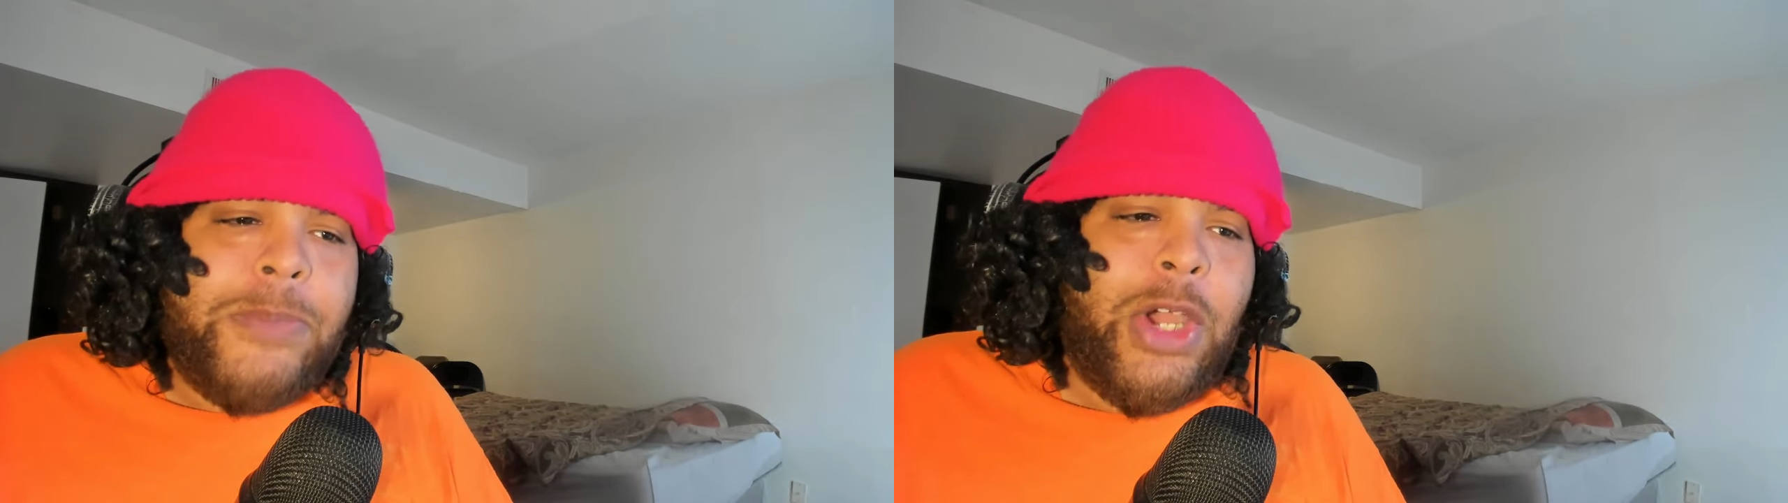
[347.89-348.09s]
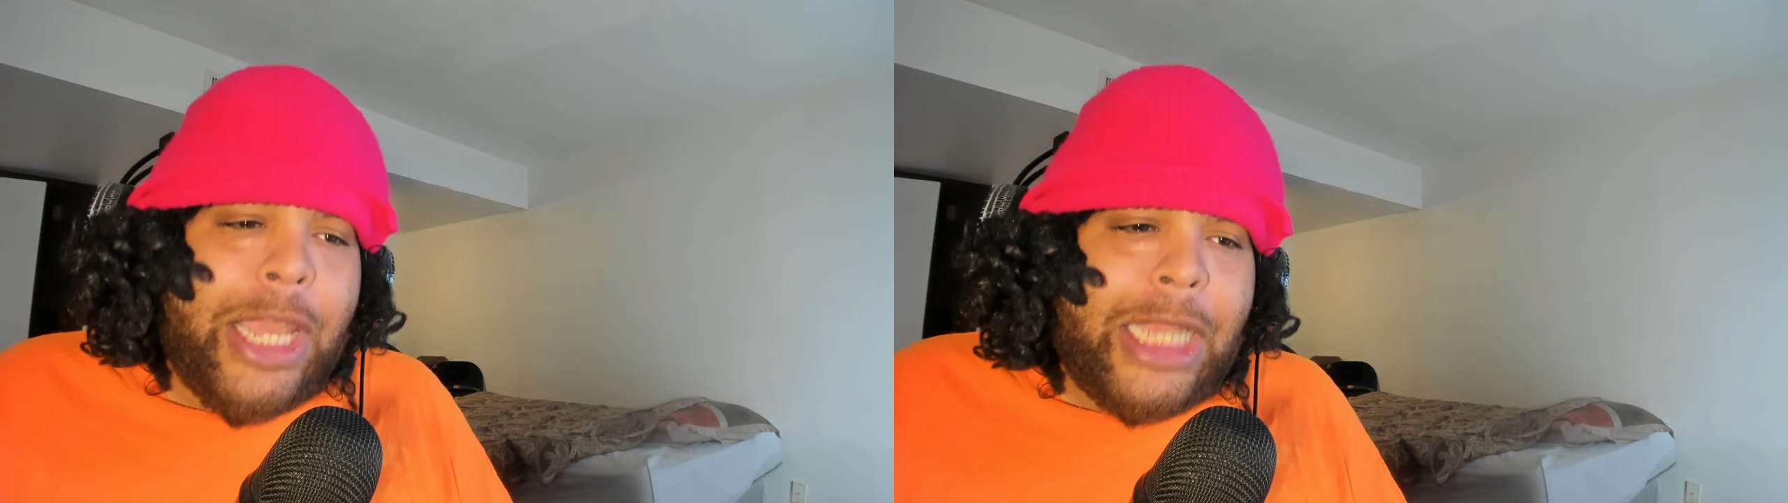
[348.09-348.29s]

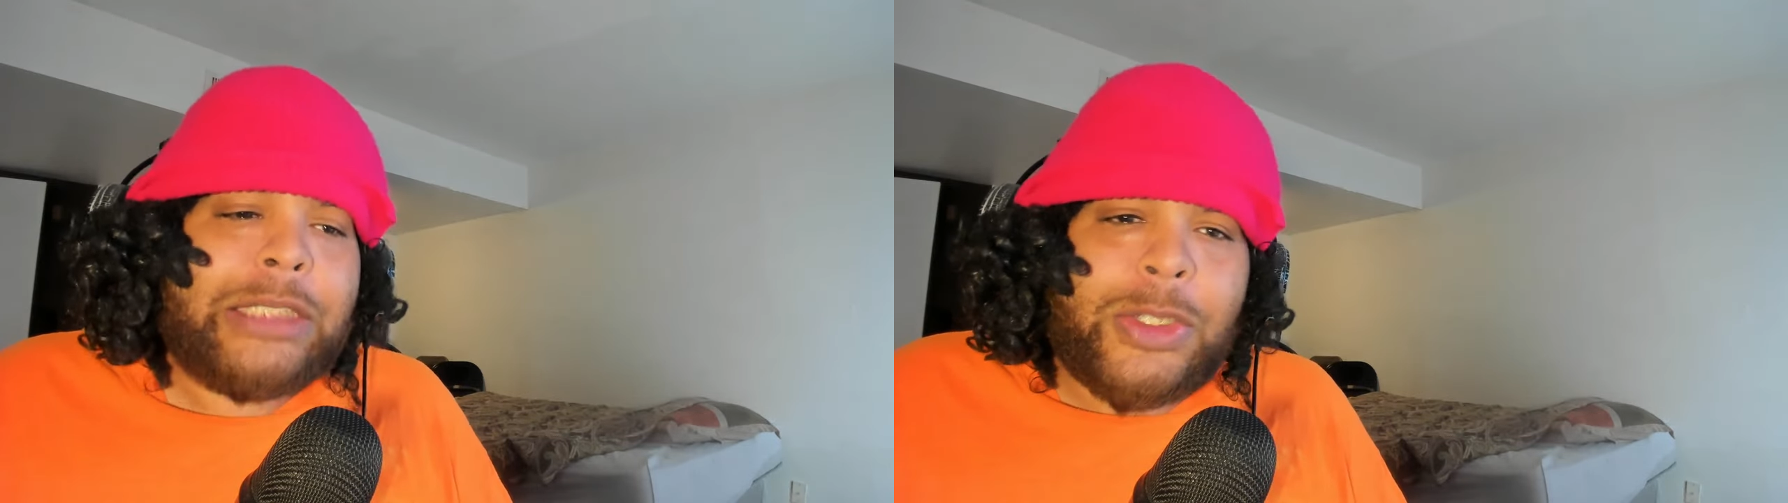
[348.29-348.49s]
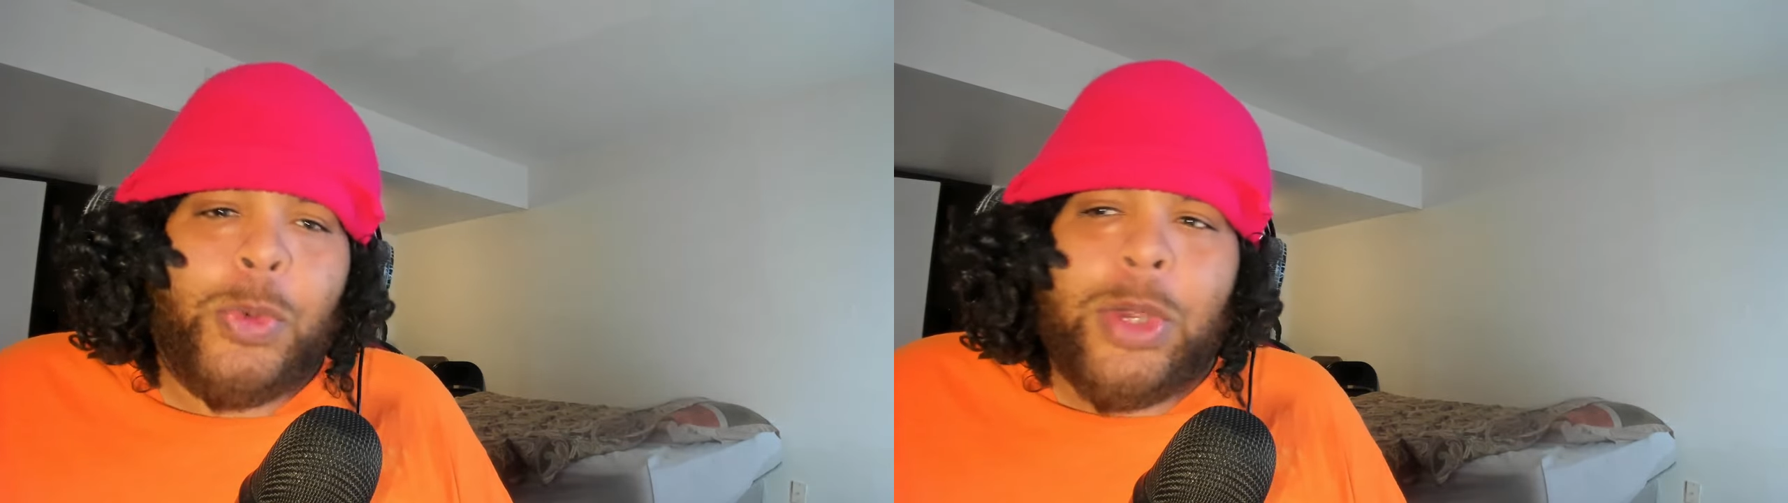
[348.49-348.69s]
You'll have
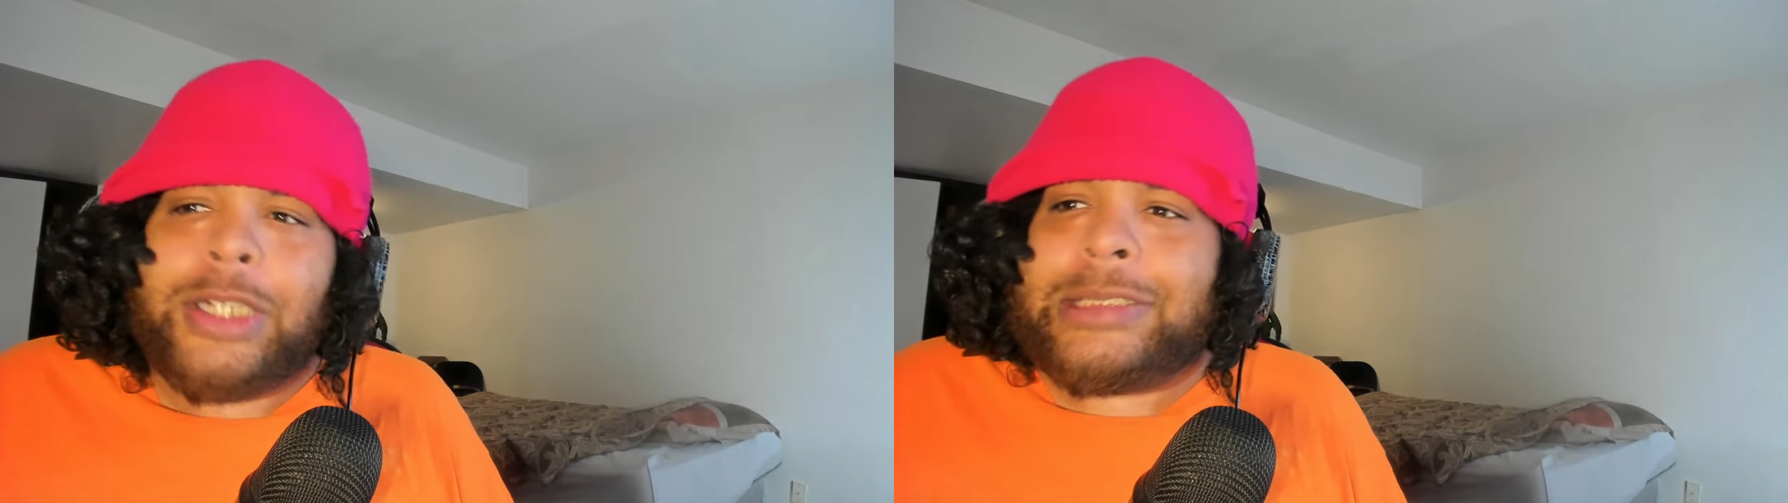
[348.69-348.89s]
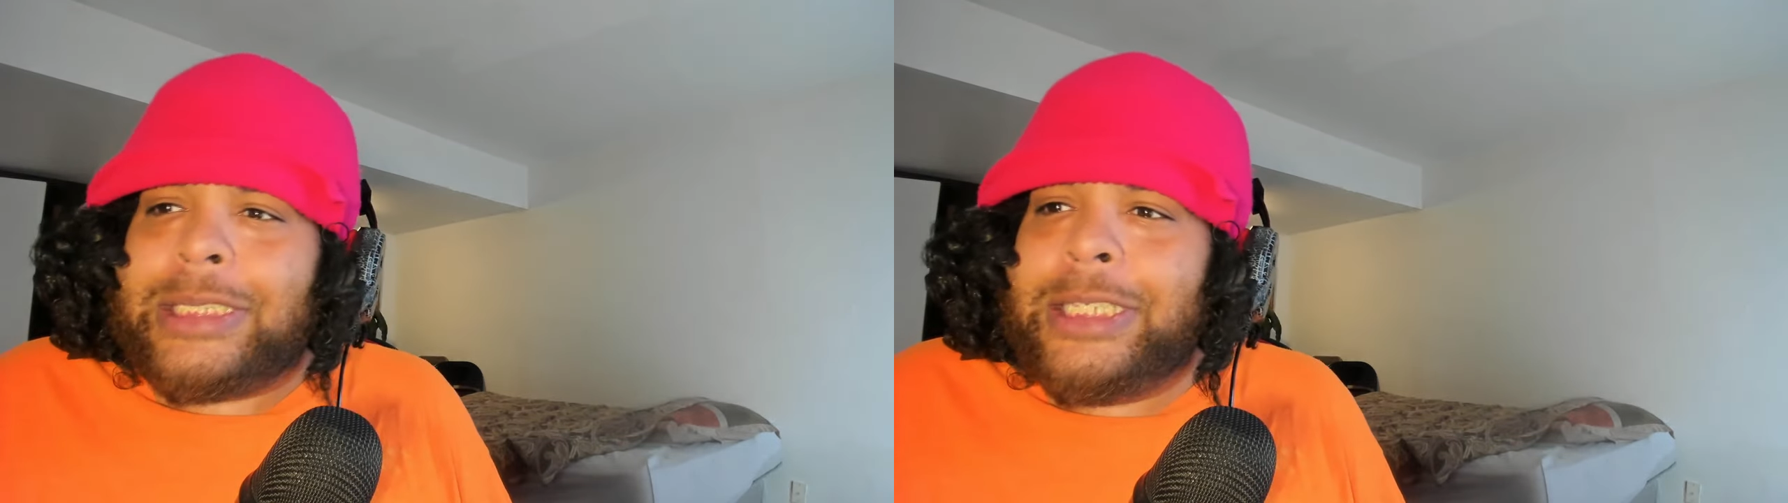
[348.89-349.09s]
somewhere to
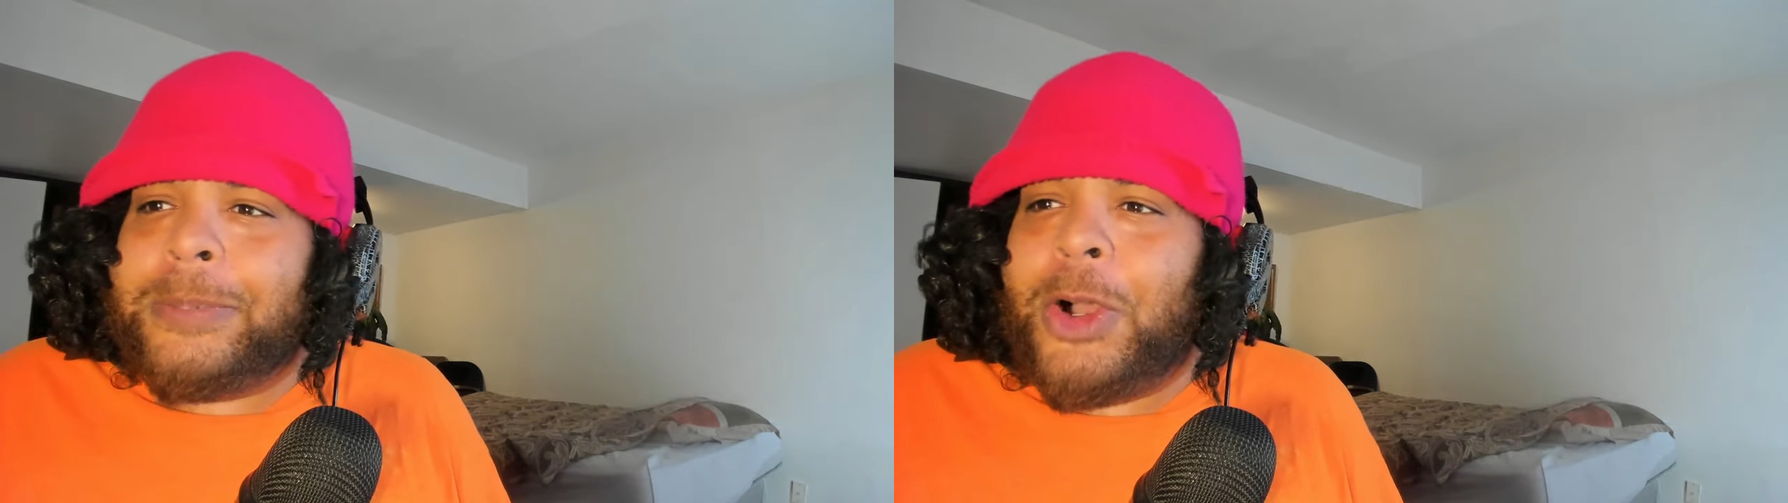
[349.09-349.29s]
sleep,